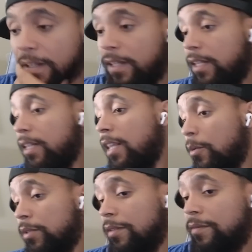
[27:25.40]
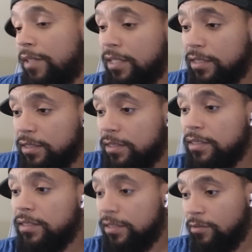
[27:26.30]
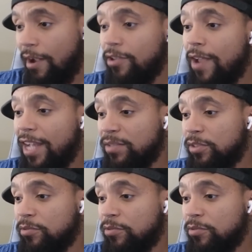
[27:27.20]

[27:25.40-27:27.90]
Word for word: You're like, what the fuck? Why you asking me some